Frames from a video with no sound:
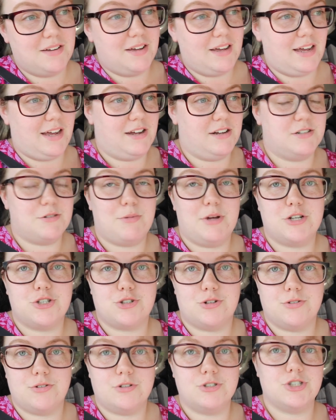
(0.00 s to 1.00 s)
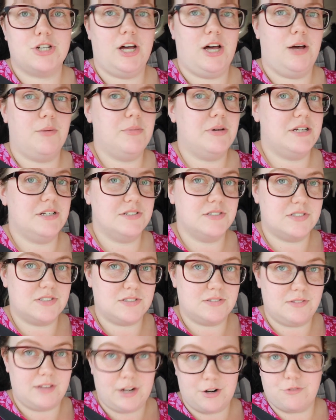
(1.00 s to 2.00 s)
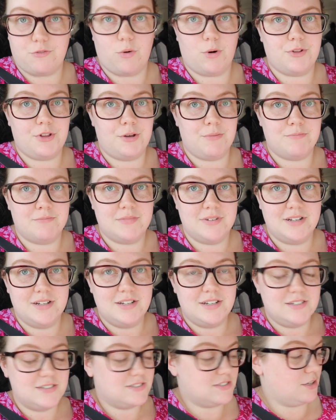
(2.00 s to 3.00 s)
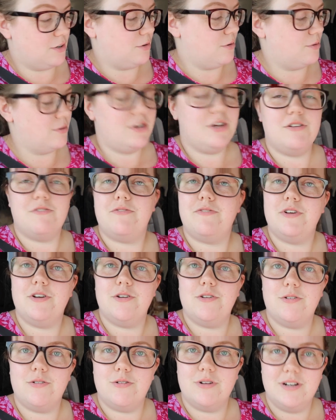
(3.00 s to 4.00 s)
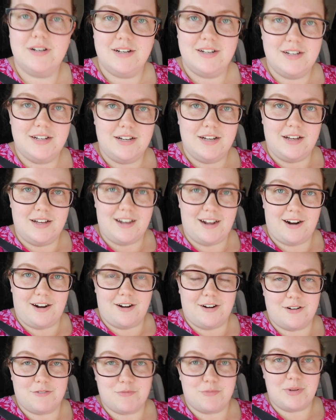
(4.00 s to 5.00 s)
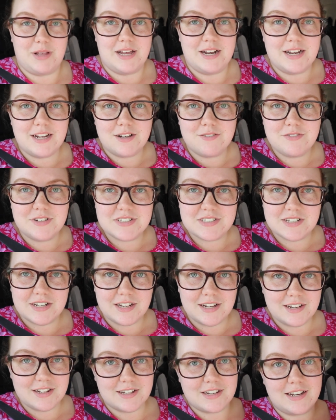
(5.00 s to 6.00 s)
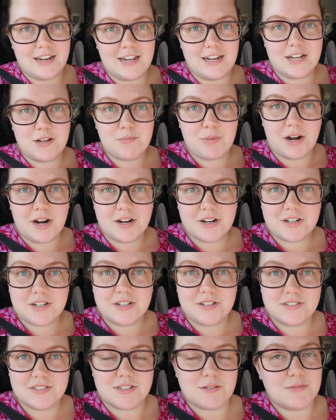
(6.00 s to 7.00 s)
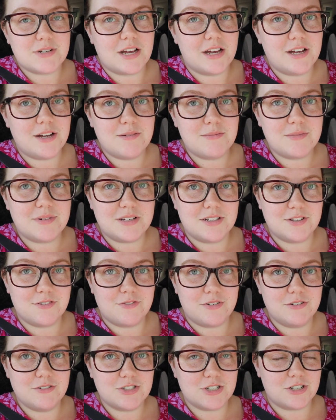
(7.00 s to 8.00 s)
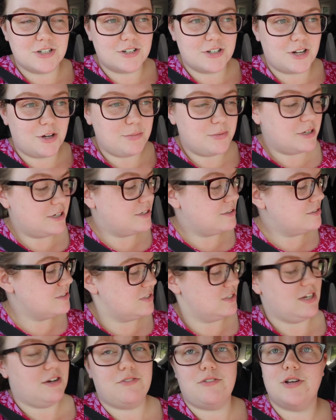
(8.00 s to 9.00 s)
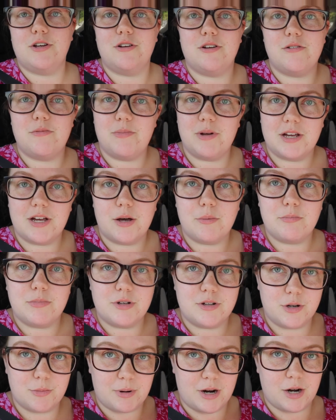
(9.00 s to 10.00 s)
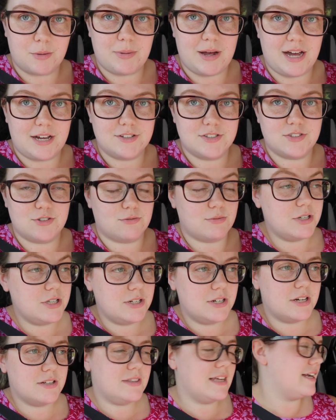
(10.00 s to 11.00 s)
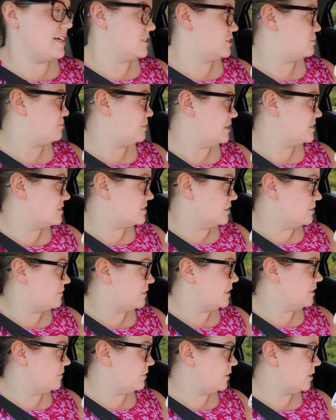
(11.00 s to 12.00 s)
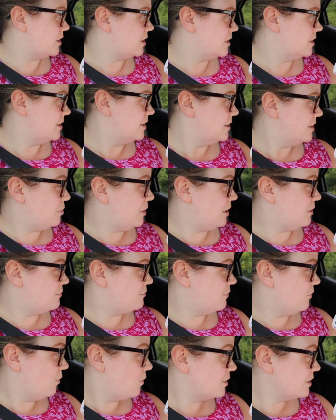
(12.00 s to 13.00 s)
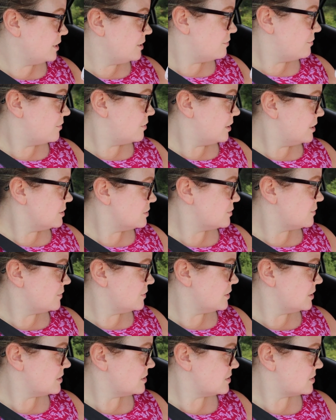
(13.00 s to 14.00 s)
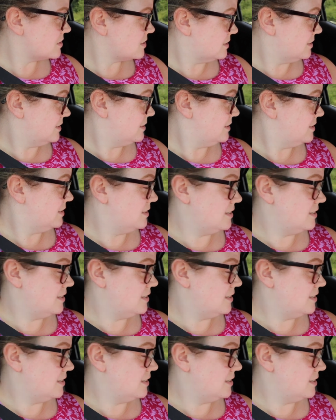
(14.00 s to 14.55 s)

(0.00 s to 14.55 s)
and to make sure their job is there for them. So if you are planning on visiting a Canadian park sometime in the future, a couple of years, definitely pick up your park pass. They're really not that expensive either. Paid forty for us for this. Yeah,